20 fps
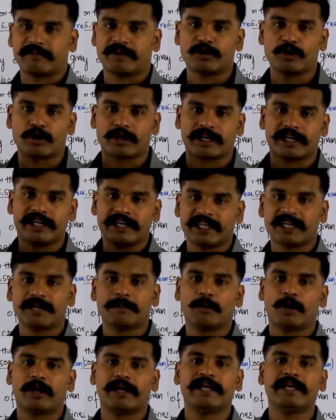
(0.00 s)
When you are heating a
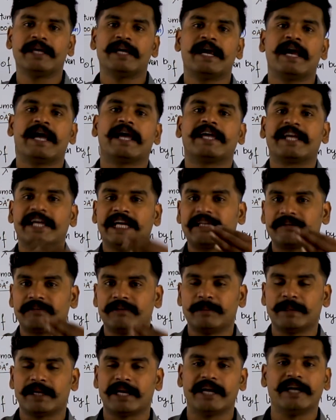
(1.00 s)
body, heat
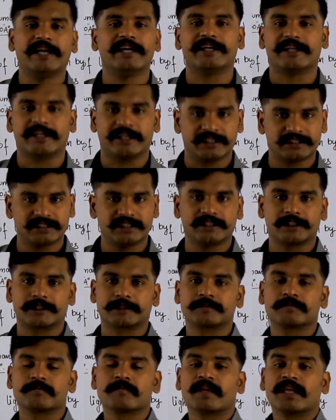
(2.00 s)
will be radiated, isn't it?